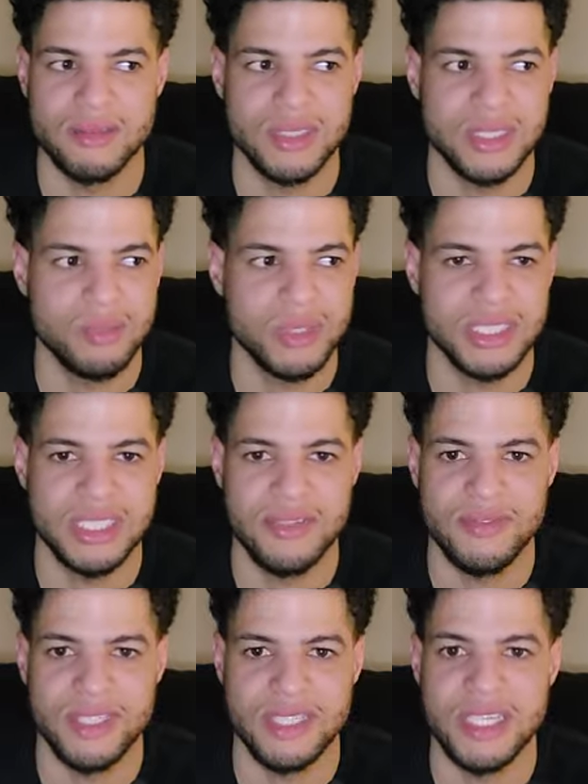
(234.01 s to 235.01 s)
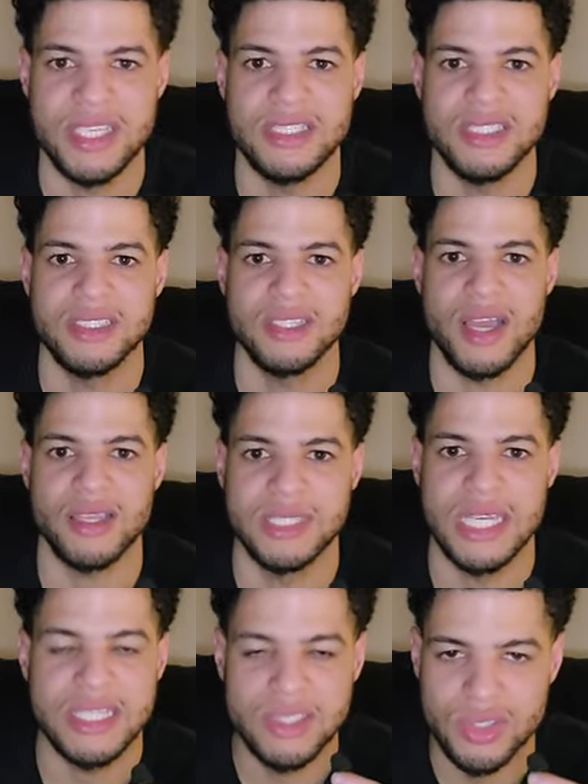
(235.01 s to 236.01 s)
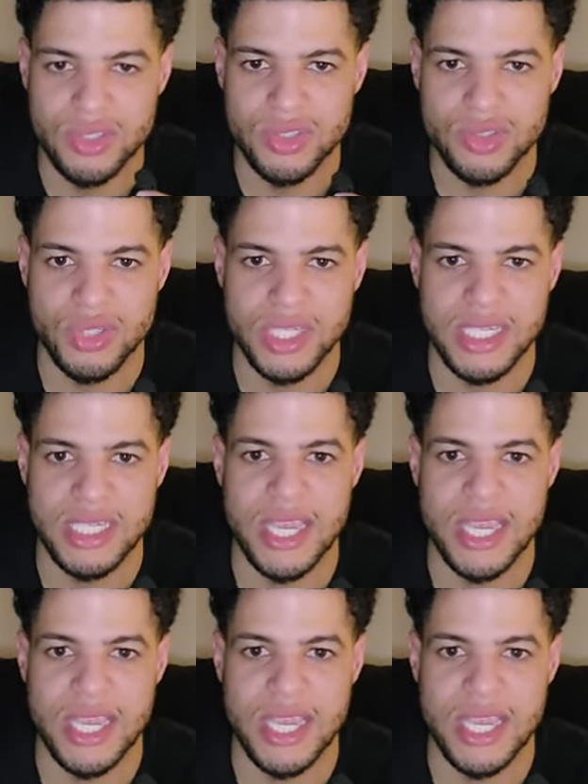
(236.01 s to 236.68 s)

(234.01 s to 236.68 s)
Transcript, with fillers: specific niches like dentistry